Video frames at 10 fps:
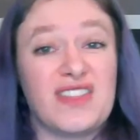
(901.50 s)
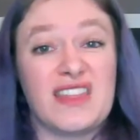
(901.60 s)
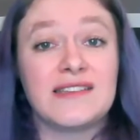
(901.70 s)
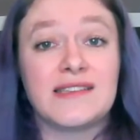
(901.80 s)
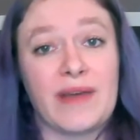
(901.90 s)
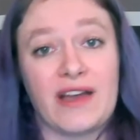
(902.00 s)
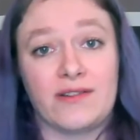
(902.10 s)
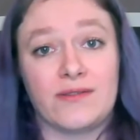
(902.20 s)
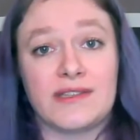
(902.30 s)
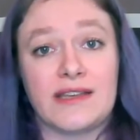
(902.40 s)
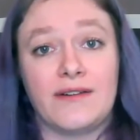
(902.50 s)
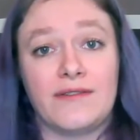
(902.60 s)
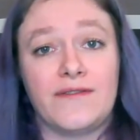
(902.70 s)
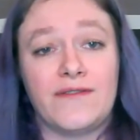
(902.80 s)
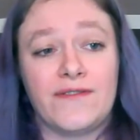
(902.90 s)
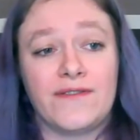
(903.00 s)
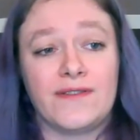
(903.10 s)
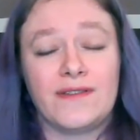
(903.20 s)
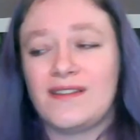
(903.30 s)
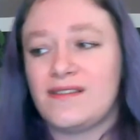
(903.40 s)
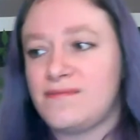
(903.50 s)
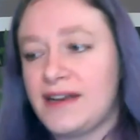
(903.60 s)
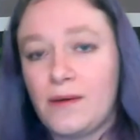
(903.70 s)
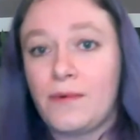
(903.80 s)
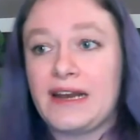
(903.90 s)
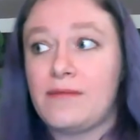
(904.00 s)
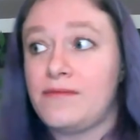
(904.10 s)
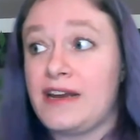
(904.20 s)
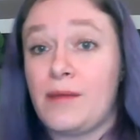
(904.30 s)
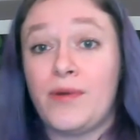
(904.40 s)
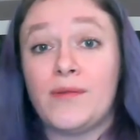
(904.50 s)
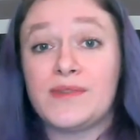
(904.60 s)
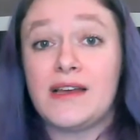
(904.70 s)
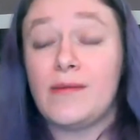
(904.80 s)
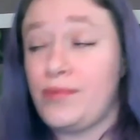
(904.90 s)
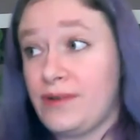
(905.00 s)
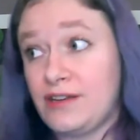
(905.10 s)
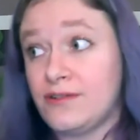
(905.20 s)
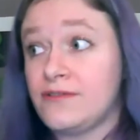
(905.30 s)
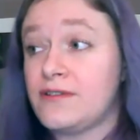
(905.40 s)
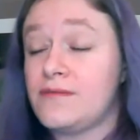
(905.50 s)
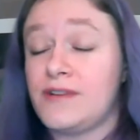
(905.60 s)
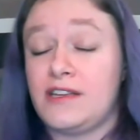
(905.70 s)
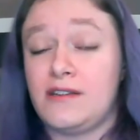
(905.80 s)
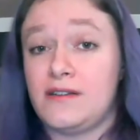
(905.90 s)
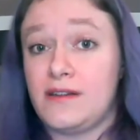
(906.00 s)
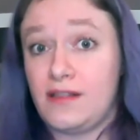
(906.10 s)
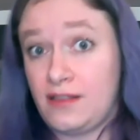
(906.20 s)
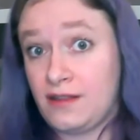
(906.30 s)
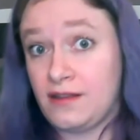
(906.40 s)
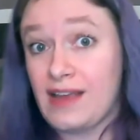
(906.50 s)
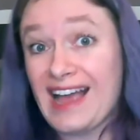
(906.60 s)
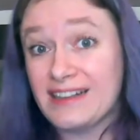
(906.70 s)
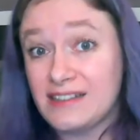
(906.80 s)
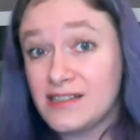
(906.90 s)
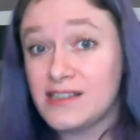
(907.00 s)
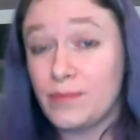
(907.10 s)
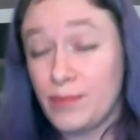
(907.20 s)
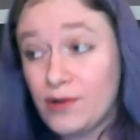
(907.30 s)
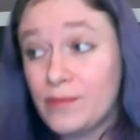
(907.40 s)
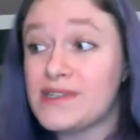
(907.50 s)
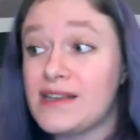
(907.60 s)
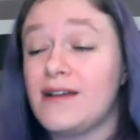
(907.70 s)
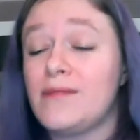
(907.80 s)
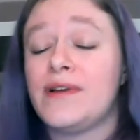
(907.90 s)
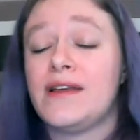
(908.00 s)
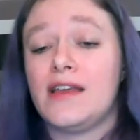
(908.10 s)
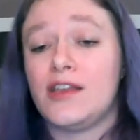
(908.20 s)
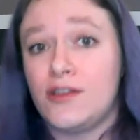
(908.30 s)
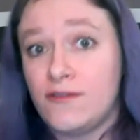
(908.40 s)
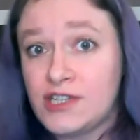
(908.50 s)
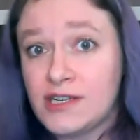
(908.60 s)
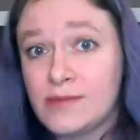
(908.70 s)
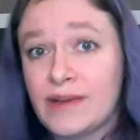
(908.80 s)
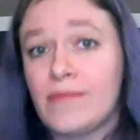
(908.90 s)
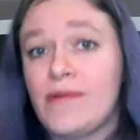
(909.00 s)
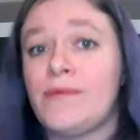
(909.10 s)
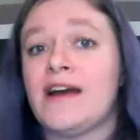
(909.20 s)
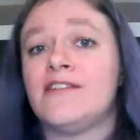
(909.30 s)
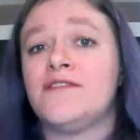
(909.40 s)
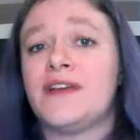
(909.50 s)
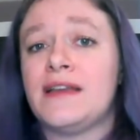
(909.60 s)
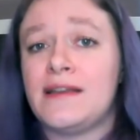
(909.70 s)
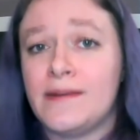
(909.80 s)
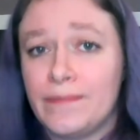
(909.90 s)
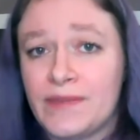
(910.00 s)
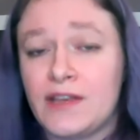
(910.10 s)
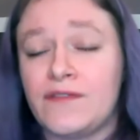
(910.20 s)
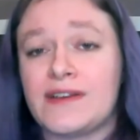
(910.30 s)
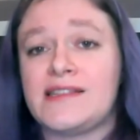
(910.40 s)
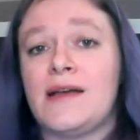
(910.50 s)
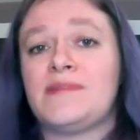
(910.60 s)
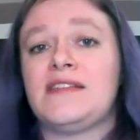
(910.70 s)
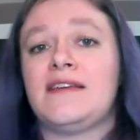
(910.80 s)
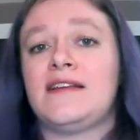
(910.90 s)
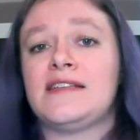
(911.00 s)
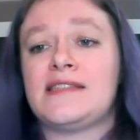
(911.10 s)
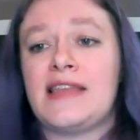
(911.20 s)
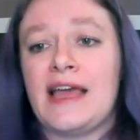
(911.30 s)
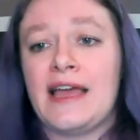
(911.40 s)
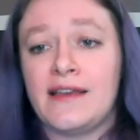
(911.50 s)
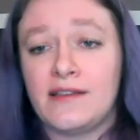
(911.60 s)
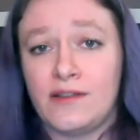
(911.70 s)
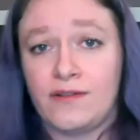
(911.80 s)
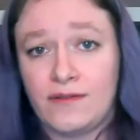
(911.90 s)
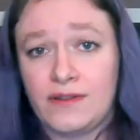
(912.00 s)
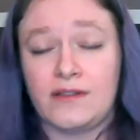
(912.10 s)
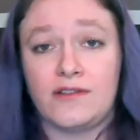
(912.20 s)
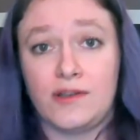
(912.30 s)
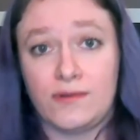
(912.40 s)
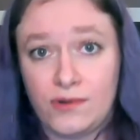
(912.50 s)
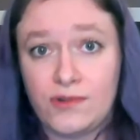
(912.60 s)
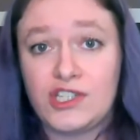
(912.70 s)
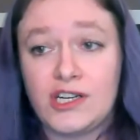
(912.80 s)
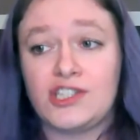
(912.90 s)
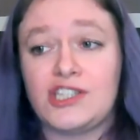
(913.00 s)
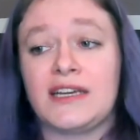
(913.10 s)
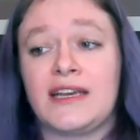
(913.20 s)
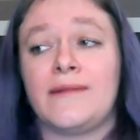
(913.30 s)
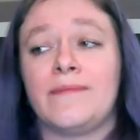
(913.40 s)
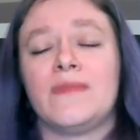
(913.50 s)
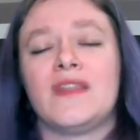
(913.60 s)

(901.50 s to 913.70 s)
things about yourself. When it pops up, when the ant pops up, you've just become aware of it, you've accepted that it's there, you're not judging it.